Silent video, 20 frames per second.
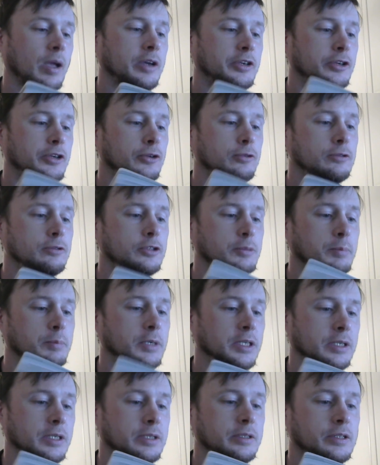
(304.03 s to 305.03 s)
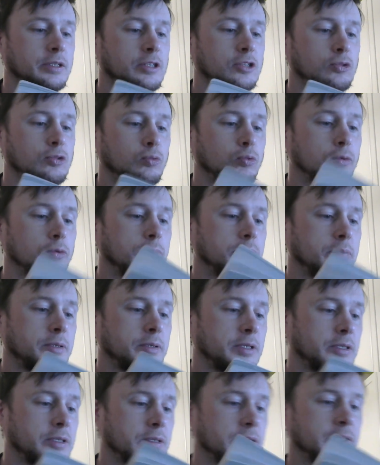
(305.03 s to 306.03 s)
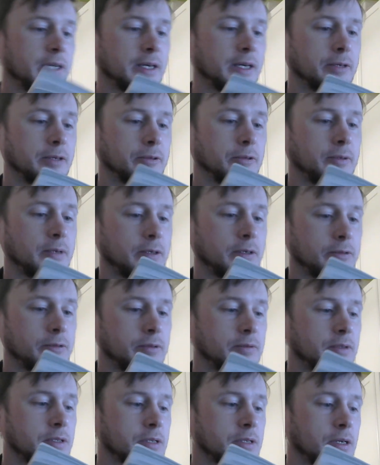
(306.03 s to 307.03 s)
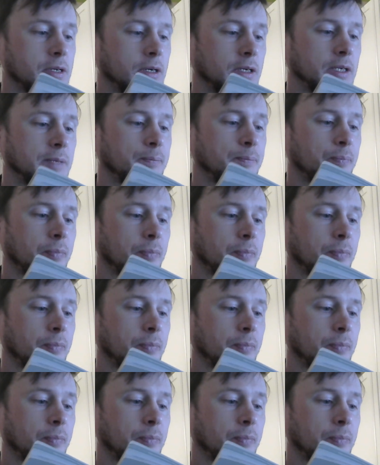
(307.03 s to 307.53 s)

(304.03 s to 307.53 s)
huge bird swooped down out of the sky